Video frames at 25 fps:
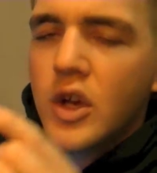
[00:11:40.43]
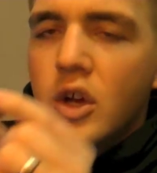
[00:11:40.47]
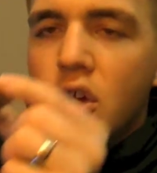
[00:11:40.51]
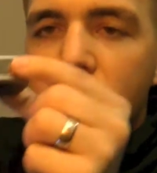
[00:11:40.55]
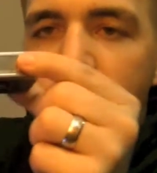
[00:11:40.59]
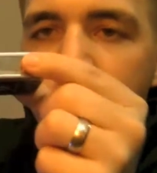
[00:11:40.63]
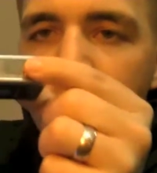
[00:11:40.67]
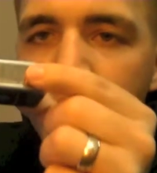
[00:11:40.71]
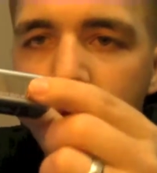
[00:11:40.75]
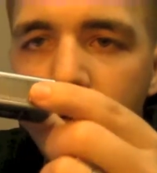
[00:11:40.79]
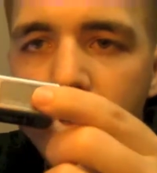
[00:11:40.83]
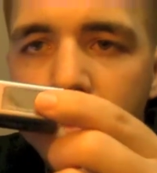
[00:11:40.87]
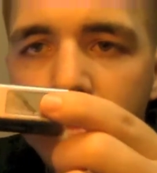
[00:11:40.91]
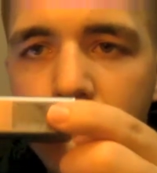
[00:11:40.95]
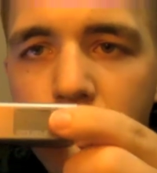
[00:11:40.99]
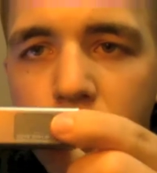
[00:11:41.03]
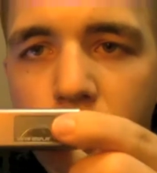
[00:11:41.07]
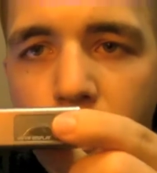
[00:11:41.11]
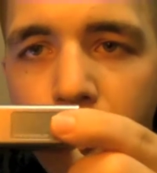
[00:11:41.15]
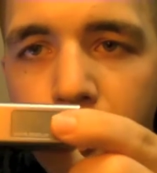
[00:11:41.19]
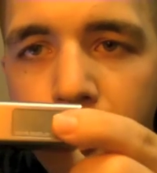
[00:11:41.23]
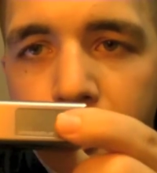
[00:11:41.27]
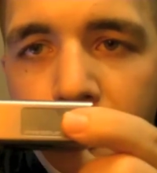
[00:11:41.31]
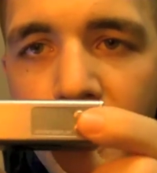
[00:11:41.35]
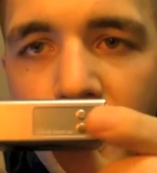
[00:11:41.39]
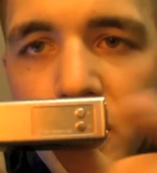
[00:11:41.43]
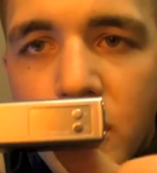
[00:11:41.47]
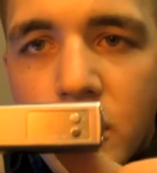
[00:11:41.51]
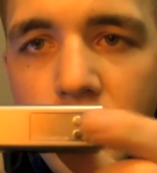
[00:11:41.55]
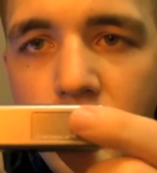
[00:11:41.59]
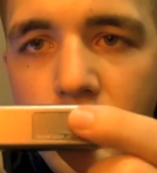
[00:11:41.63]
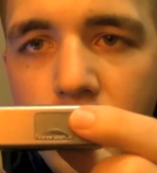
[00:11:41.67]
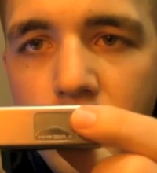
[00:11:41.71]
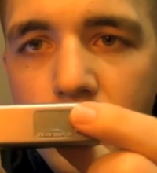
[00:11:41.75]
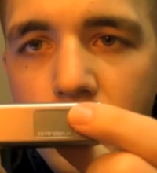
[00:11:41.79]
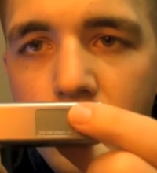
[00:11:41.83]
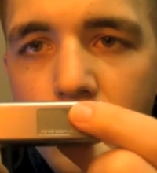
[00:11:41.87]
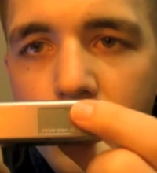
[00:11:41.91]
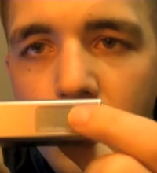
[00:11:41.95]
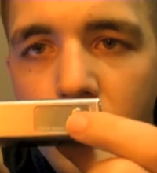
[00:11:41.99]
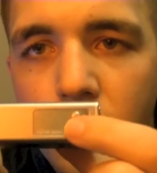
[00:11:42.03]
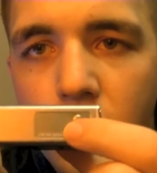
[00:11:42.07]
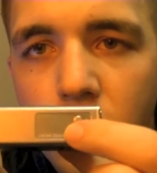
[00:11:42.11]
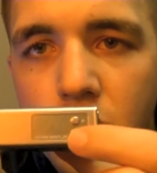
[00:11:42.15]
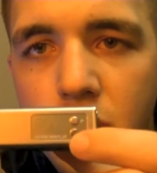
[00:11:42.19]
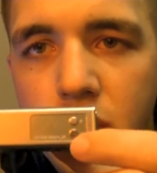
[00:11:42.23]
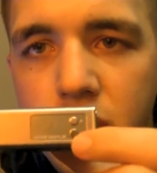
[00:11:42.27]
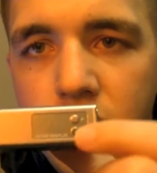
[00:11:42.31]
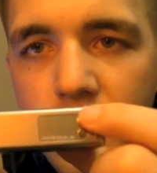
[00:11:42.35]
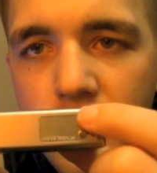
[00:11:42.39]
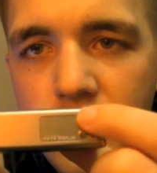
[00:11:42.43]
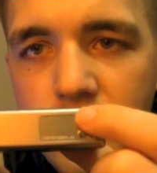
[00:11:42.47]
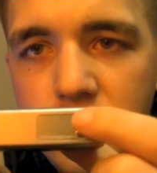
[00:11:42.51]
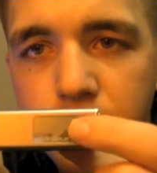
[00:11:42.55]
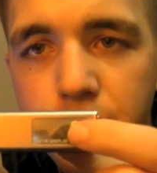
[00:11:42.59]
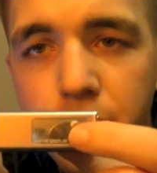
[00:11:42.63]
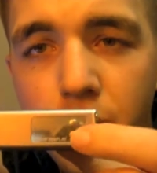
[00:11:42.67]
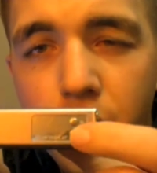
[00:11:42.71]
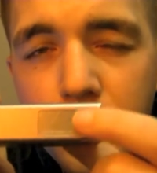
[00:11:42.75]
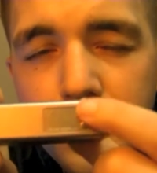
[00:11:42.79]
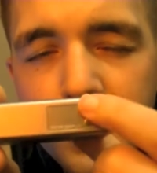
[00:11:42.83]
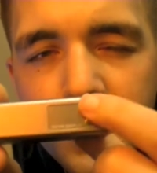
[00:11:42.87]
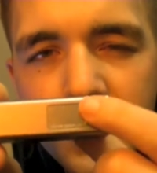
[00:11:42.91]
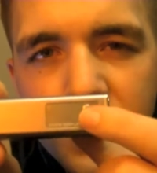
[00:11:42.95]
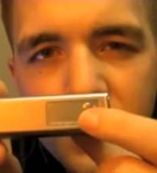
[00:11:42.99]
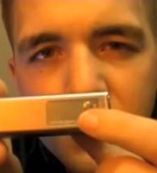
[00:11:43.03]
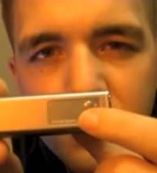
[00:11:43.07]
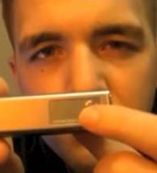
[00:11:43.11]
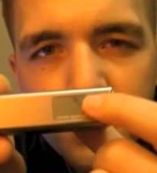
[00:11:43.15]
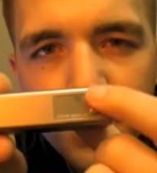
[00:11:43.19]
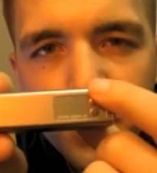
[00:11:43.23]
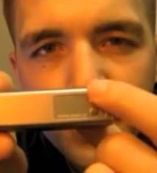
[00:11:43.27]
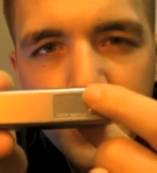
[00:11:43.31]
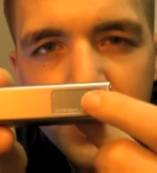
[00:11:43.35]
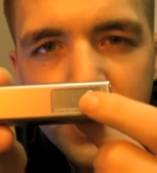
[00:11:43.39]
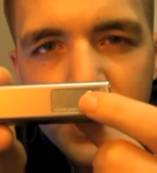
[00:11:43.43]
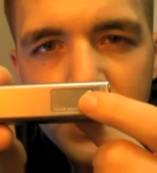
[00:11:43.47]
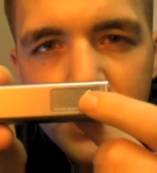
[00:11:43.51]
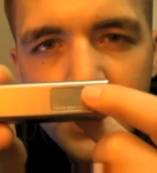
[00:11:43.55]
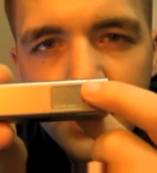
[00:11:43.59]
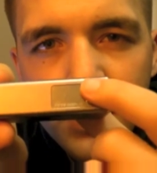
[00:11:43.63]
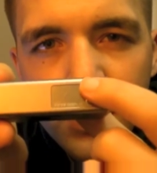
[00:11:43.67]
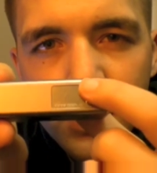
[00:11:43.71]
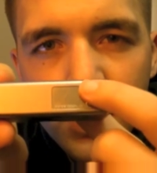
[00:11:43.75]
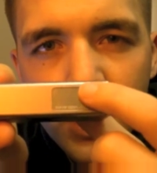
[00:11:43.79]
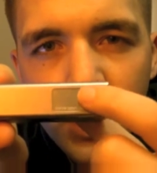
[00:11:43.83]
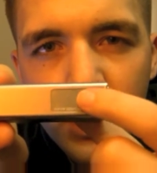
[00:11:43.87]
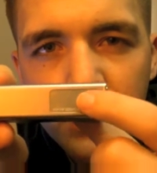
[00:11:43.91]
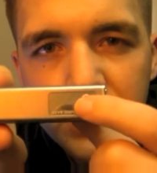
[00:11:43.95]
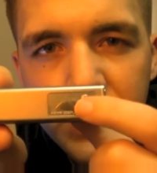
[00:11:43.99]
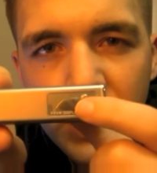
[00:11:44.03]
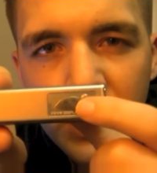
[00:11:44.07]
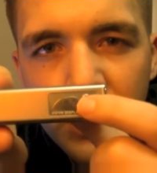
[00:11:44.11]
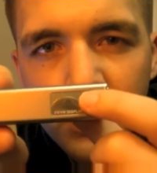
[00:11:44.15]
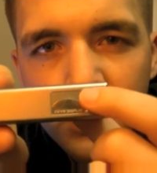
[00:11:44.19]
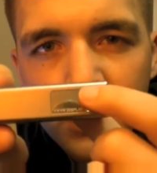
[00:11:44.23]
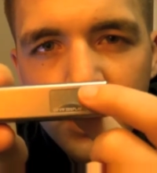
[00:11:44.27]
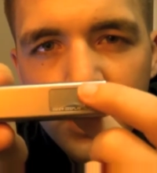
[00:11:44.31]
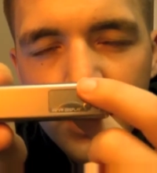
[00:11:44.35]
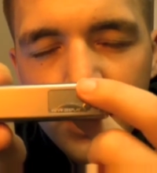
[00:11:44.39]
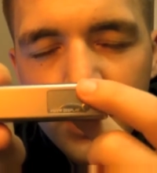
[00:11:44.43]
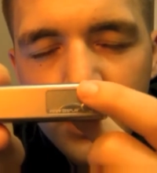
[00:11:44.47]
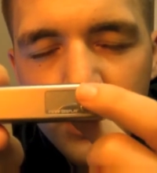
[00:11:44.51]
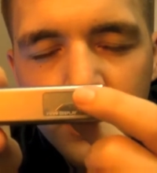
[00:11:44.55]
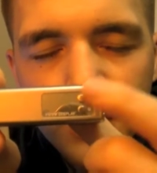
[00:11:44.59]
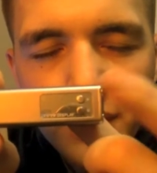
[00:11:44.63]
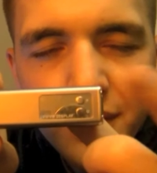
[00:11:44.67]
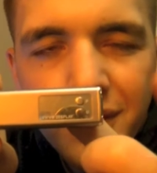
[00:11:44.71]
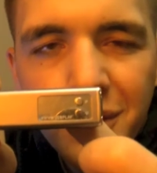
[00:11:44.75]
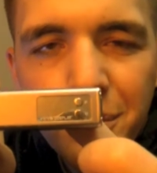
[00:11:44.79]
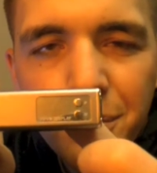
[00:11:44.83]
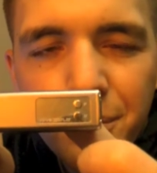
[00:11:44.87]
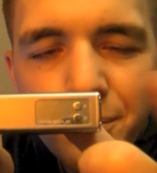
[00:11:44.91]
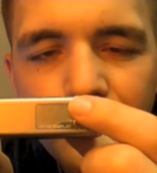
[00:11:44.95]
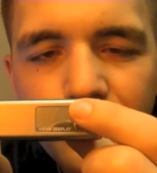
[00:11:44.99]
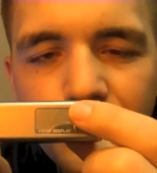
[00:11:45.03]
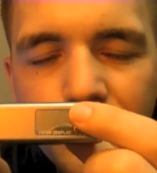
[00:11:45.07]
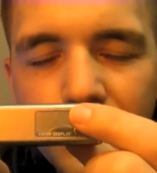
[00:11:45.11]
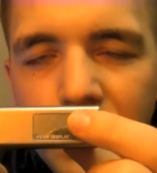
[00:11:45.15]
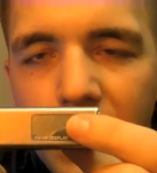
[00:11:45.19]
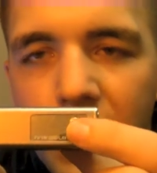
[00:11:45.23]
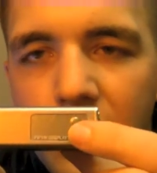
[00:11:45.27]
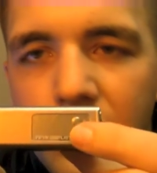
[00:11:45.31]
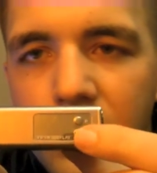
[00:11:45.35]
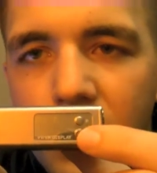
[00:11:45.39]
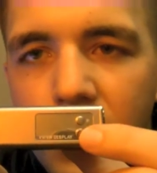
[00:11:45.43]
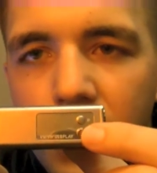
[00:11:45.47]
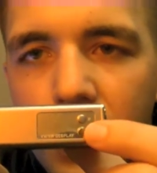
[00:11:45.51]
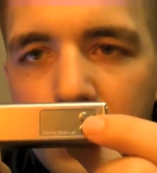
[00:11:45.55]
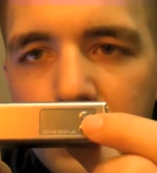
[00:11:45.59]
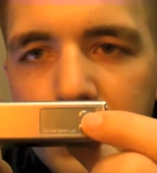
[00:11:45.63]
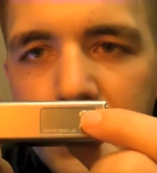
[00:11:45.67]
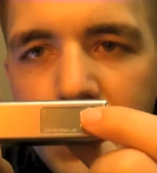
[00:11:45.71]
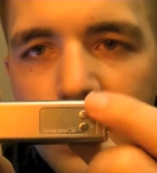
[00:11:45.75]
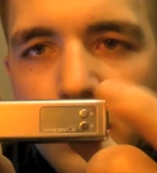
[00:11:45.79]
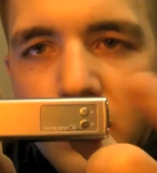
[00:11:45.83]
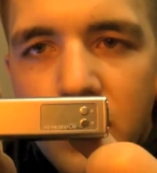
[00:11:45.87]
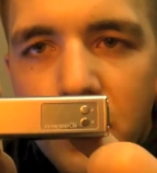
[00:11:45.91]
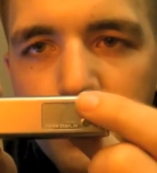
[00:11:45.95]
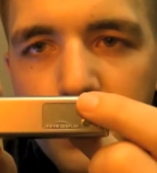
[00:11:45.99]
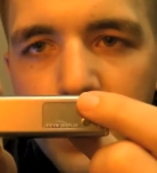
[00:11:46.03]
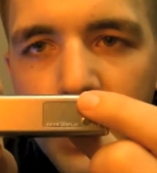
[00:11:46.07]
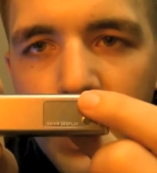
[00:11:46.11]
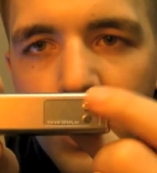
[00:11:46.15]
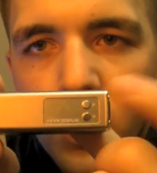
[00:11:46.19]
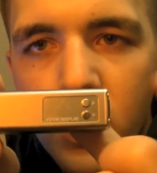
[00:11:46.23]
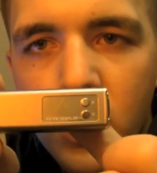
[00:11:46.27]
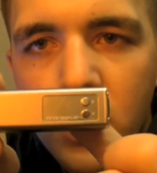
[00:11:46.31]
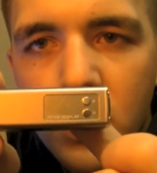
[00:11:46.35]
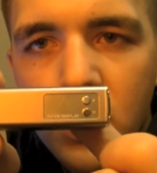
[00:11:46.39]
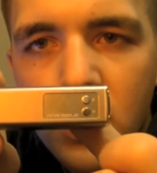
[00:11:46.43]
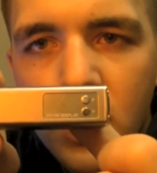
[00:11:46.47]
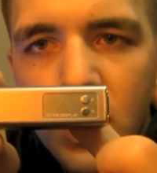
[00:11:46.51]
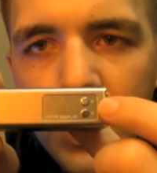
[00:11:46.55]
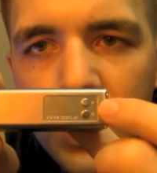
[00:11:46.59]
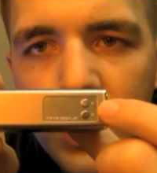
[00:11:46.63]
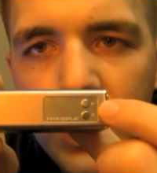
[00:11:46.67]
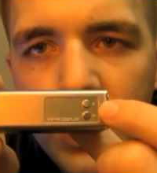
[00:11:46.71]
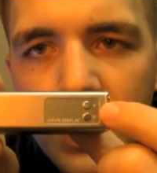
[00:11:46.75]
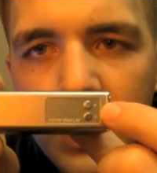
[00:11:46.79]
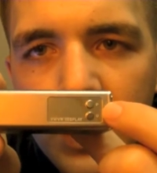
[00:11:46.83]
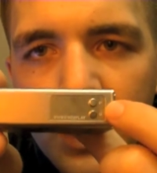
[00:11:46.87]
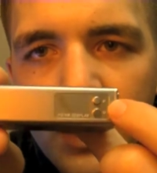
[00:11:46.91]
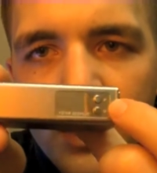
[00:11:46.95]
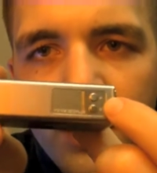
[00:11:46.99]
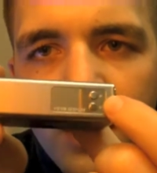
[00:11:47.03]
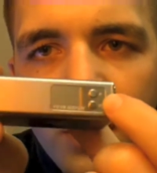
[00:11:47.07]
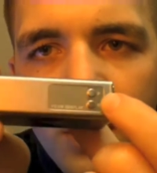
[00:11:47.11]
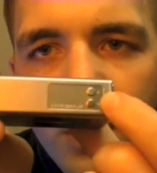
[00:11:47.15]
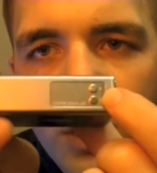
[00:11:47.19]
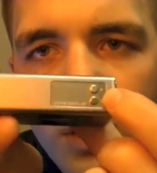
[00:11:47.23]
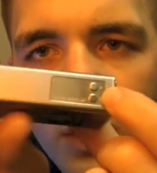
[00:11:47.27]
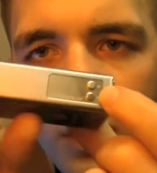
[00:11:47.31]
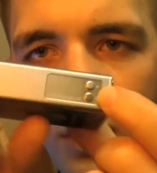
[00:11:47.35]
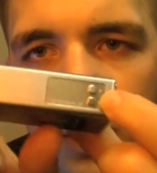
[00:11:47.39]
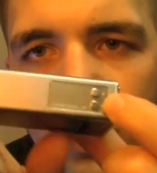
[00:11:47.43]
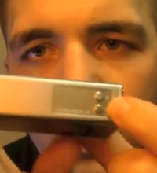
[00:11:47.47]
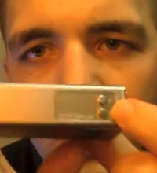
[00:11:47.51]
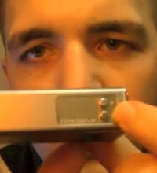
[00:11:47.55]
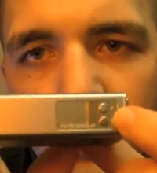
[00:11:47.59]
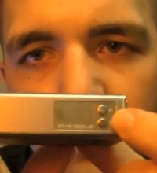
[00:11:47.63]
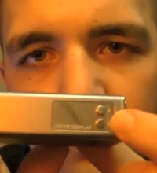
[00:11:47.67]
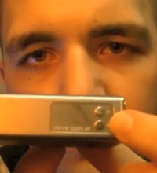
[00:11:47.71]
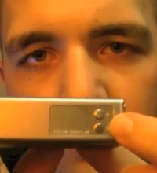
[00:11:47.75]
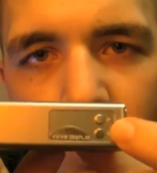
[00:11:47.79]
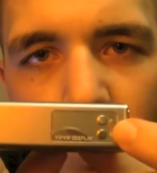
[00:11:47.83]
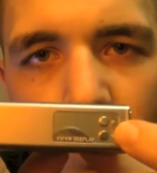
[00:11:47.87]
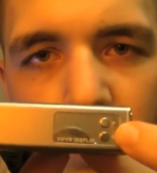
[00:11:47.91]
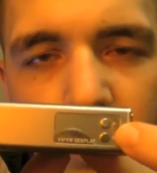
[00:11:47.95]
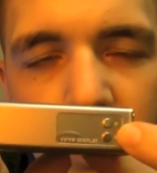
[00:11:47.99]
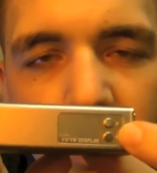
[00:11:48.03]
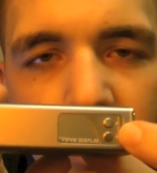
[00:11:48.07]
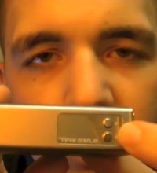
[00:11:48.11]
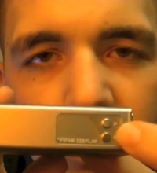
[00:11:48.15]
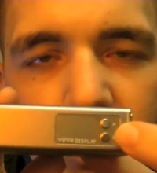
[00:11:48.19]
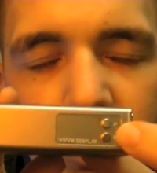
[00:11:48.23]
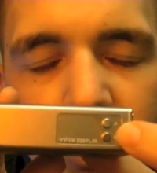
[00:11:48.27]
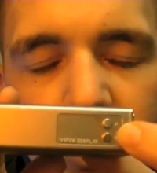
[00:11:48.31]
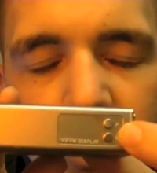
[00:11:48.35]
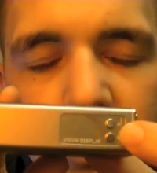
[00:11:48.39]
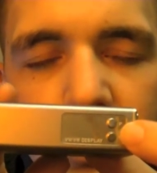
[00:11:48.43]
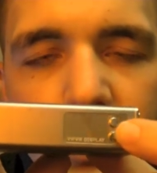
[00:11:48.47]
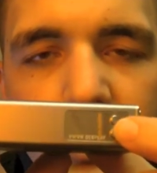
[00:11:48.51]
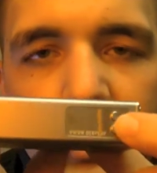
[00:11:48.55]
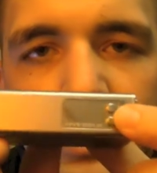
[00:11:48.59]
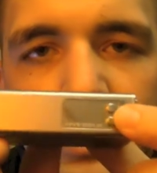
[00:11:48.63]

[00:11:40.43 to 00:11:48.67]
So you touch both of the little up down, not the up down, the power and the voltage